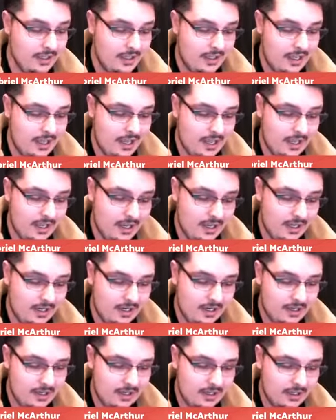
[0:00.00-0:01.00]

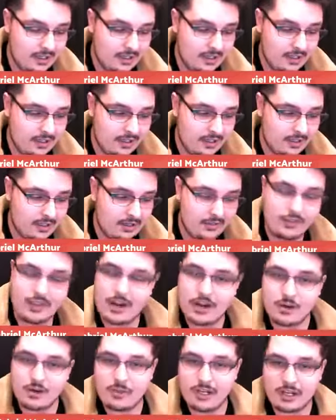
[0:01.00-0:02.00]
And
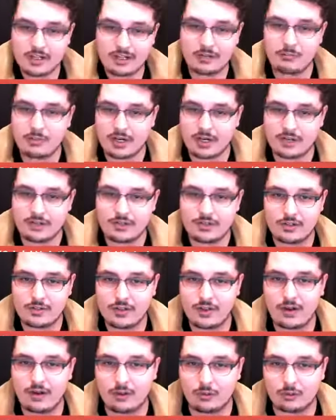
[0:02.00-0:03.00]
they're being compared to
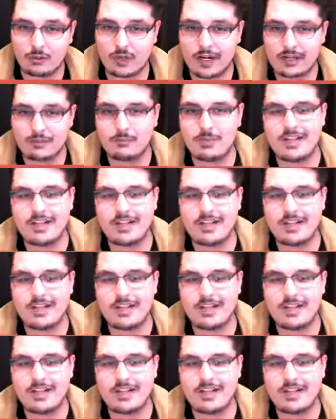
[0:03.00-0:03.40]
the alt-right.